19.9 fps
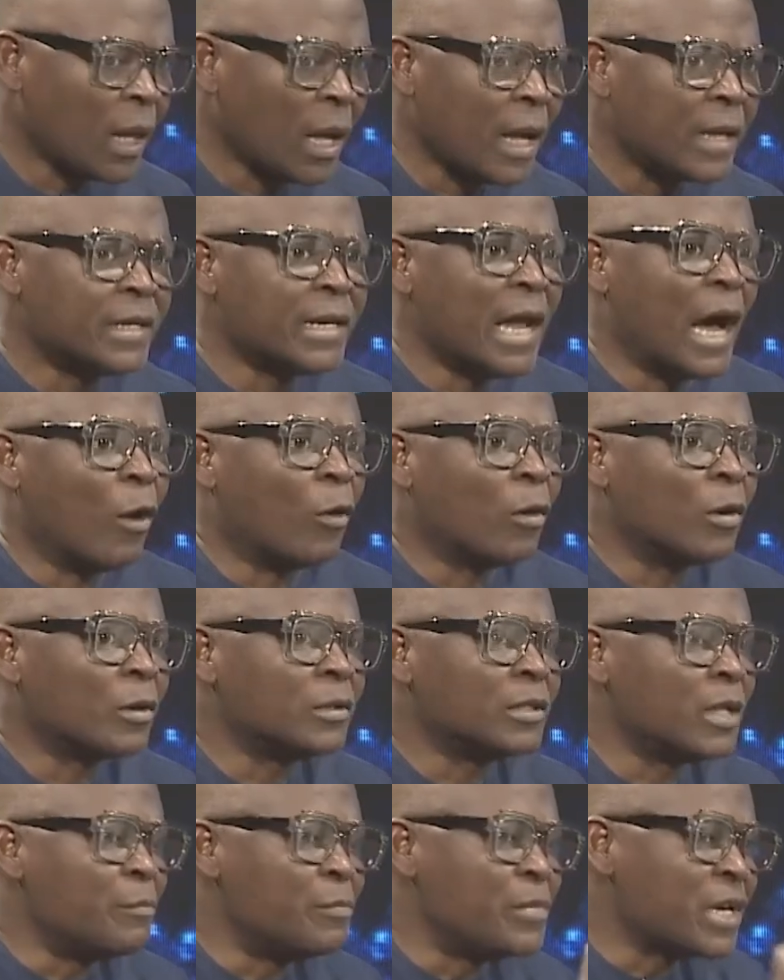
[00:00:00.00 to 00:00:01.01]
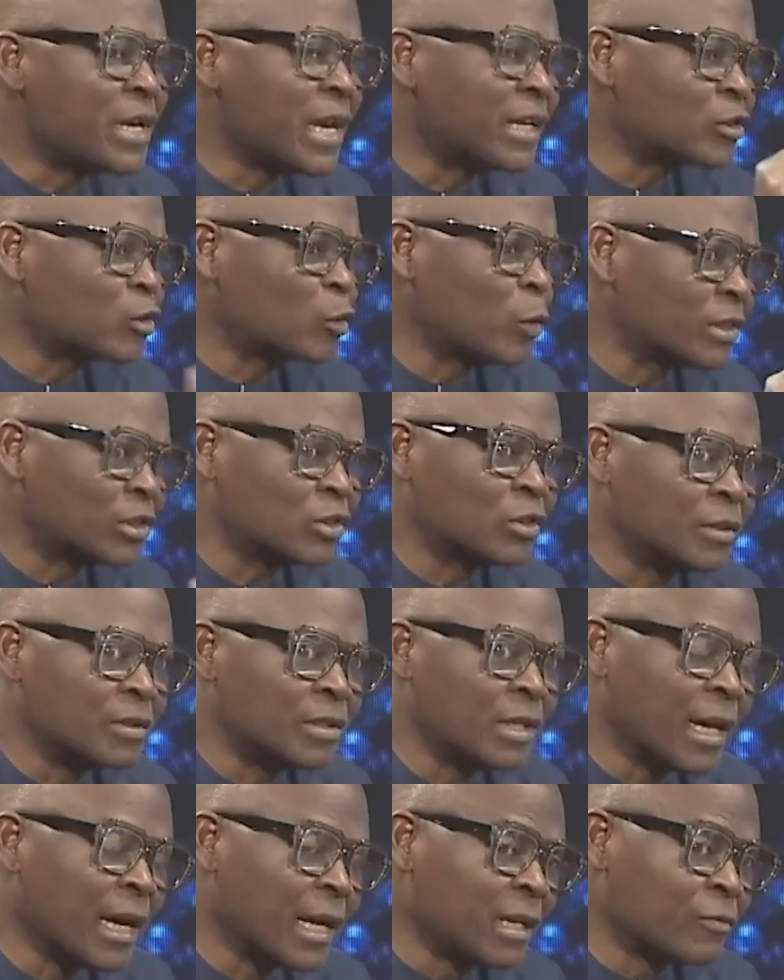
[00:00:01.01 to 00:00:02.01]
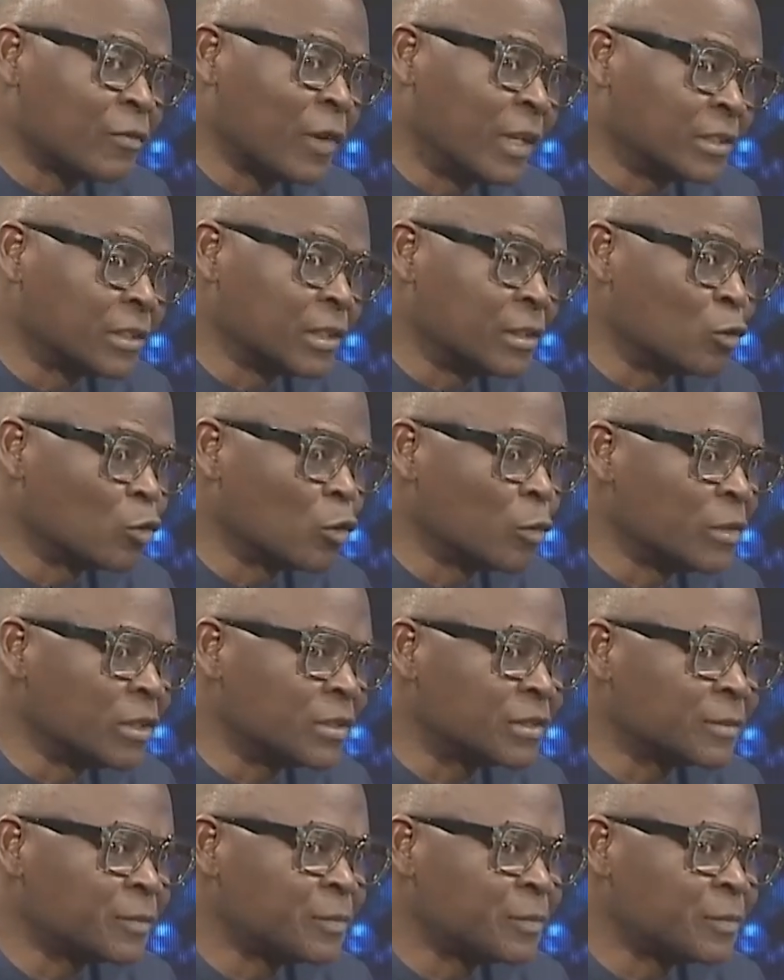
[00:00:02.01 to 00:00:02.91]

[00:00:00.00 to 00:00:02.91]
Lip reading: Now, the biggest question, the elephant in the room is,